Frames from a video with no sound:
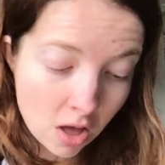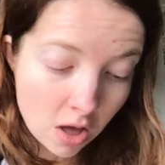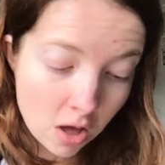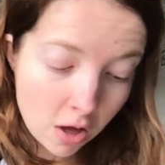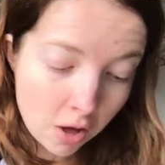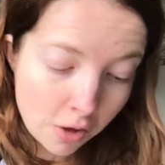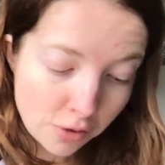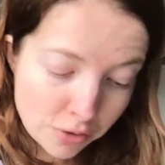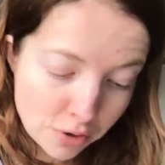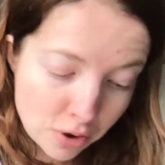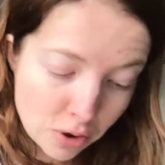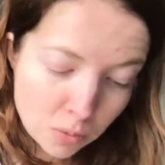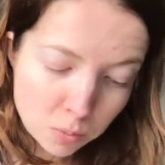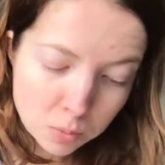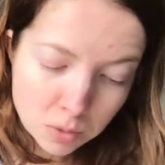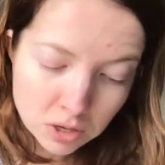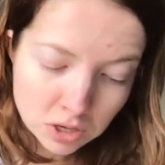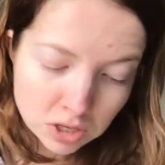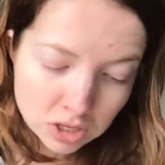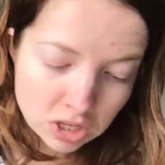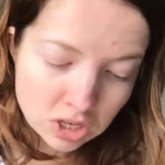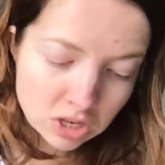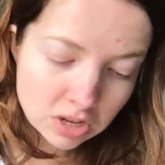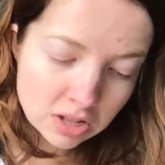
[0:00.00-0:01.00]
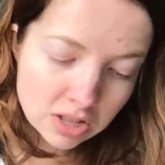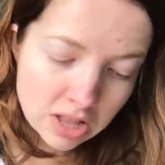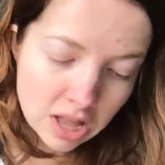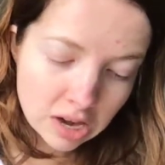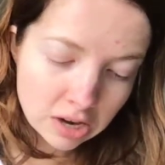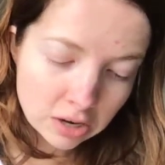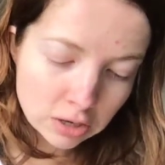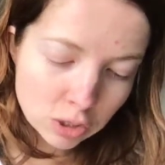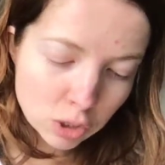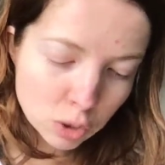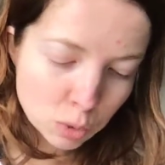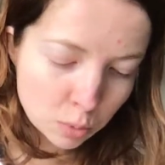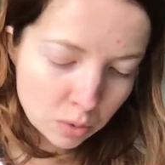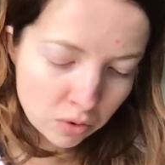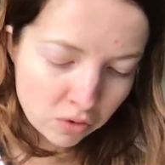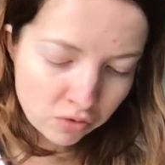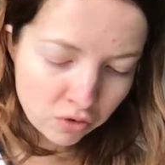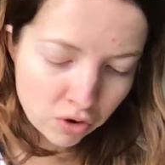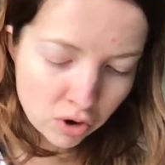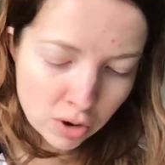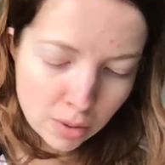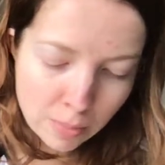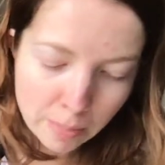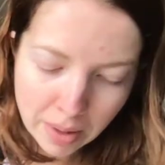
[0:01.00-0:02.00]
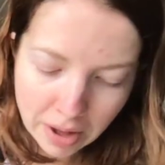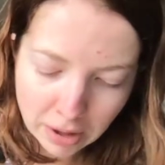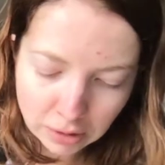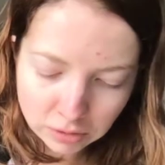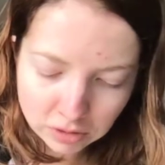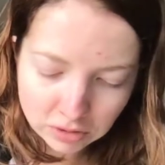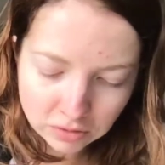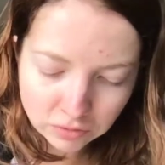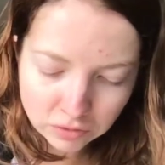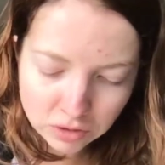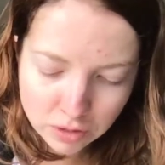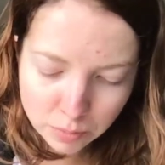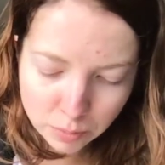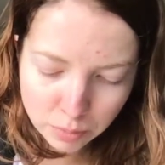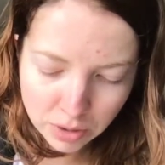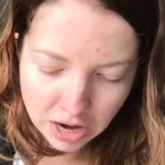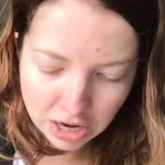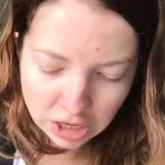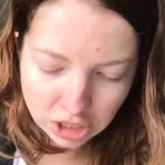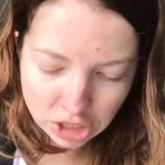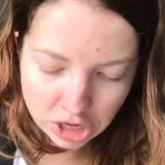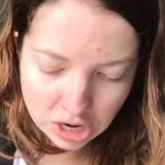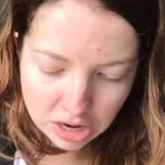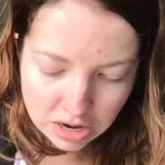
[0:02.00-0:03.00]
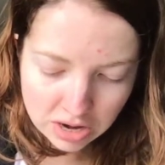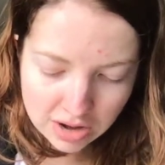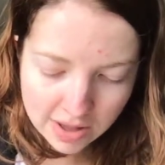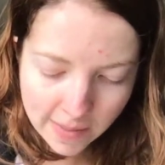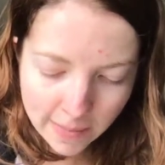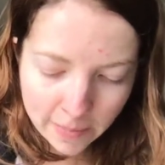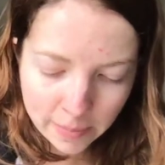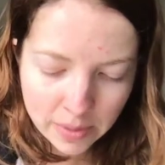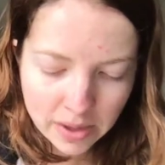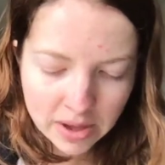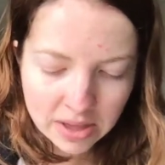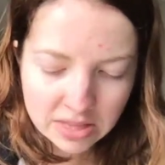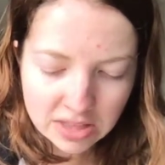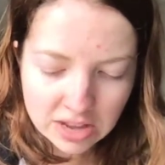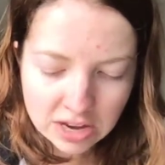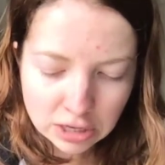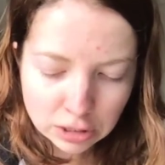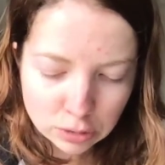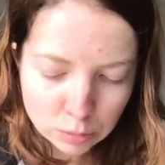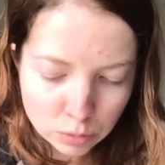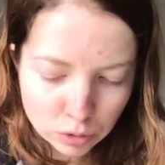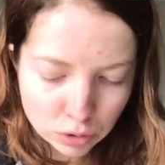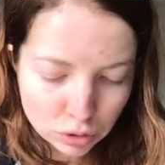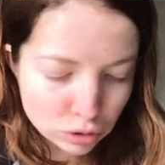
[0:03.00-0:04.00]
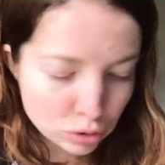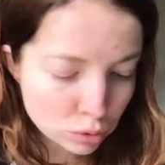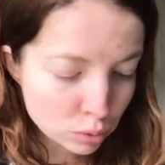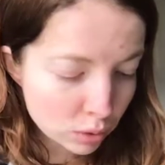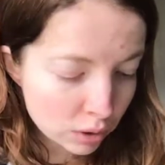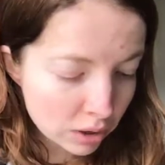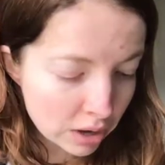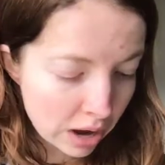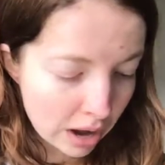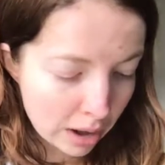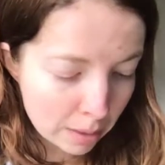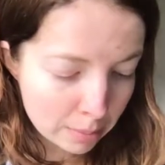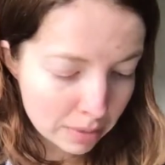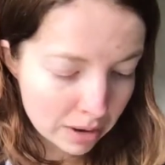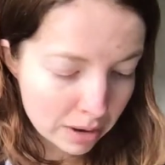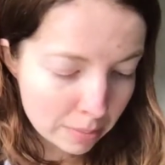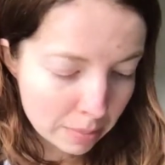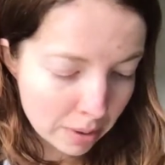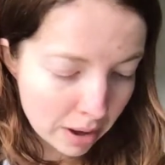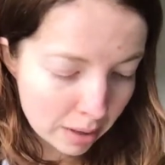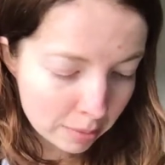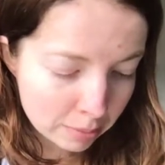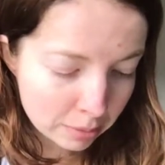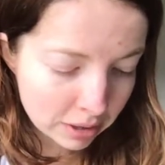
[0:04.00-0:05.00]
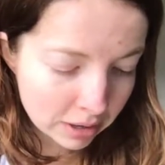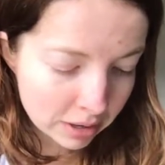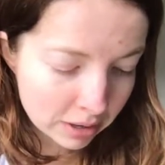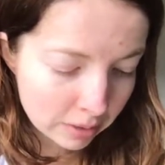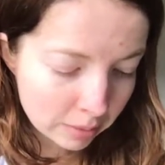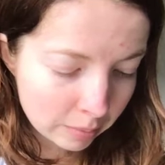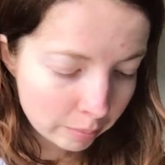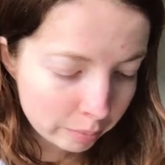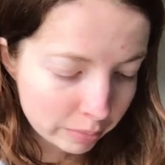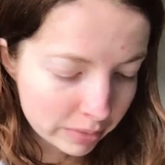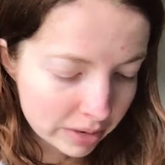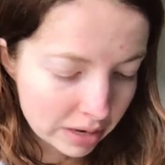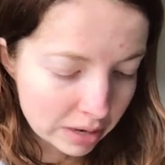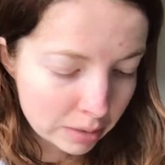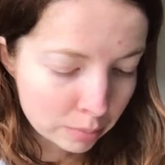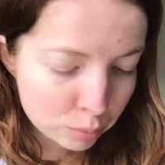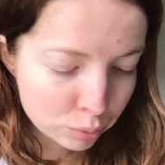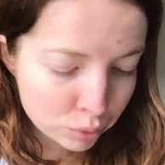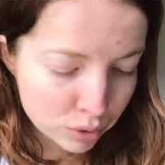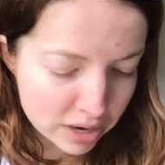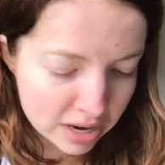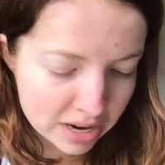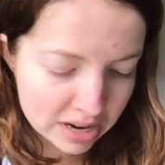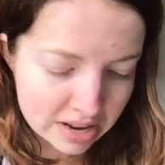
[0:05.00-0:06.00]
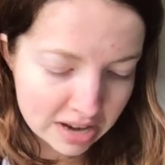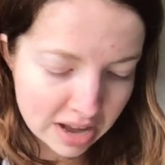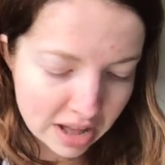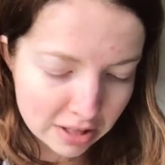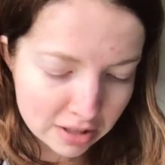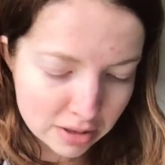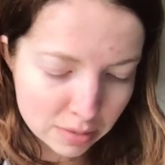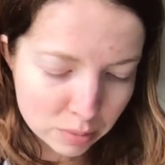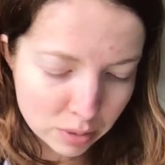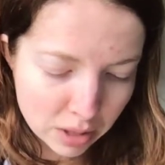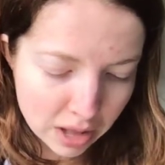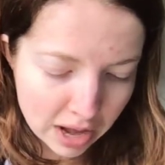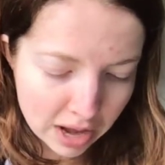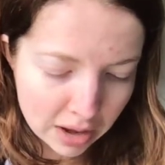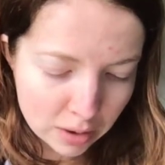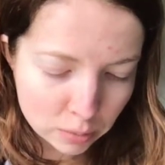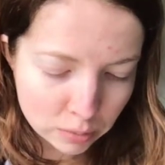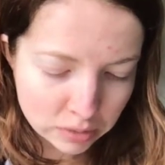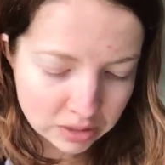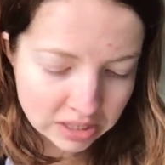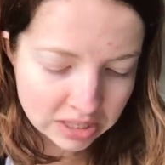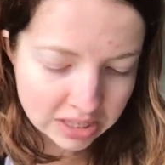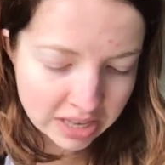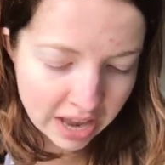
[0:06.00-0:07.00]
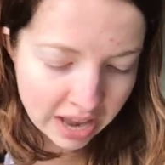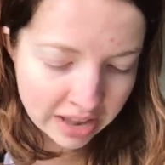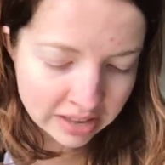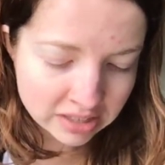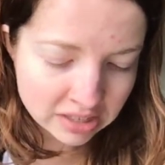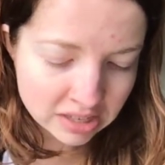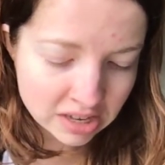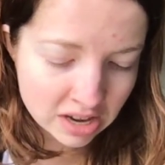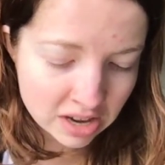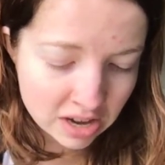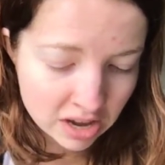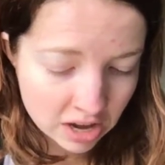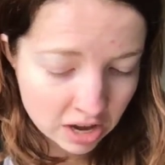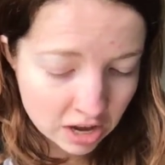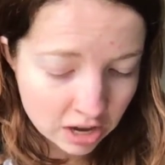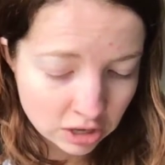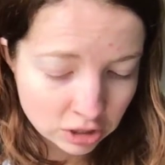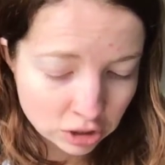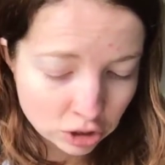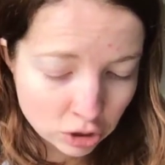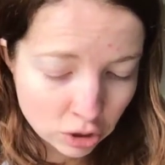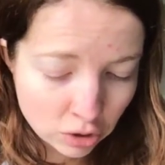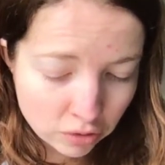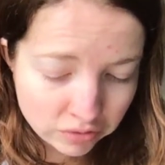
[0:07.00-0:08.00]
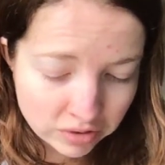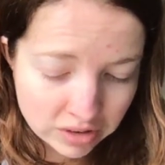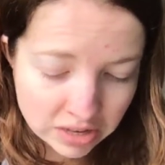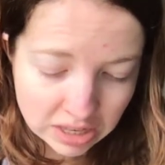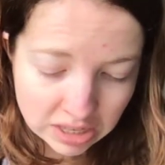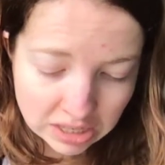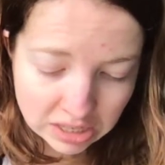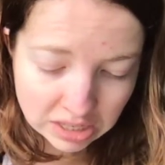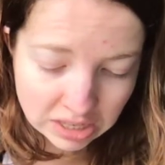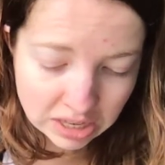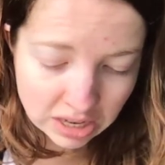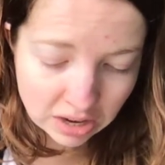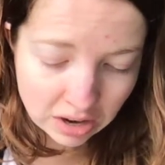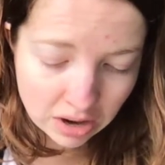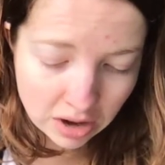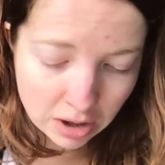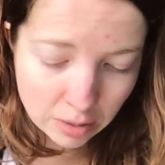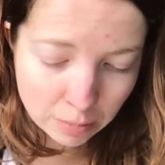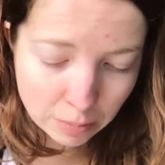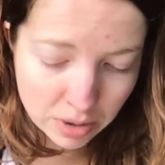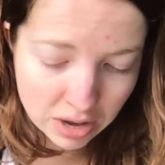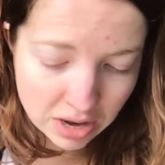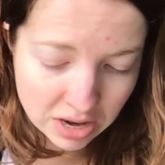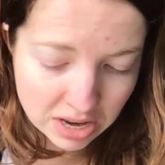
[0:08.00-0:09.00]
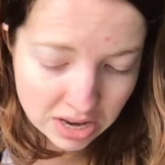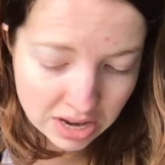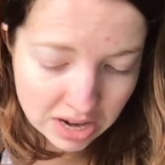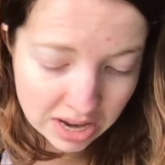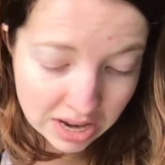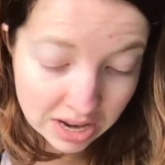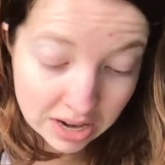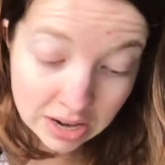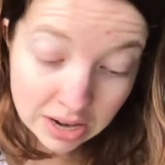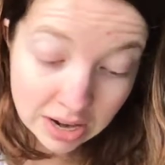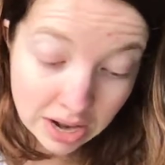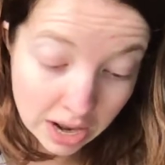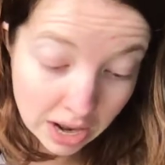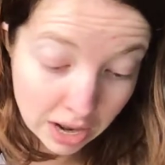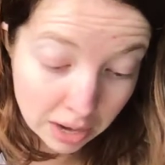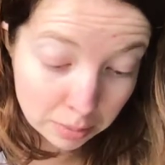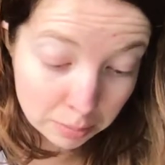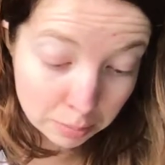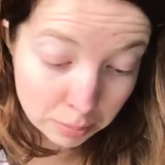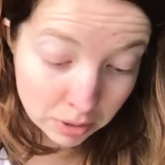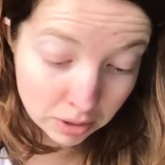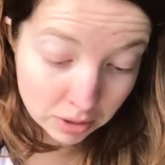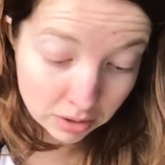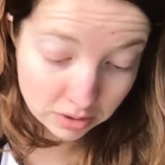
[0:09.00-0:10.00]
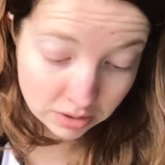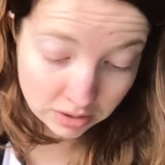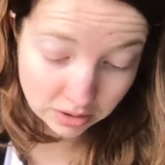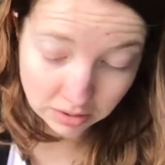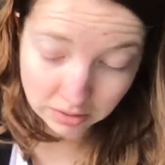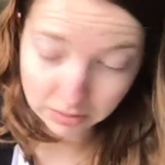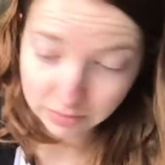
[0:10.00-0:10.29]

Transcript: Although personal letters refer to bouts of depression, these moods were not made public. In print, Nellie Bly was sassy, chauvinistic, opinionated, and pert.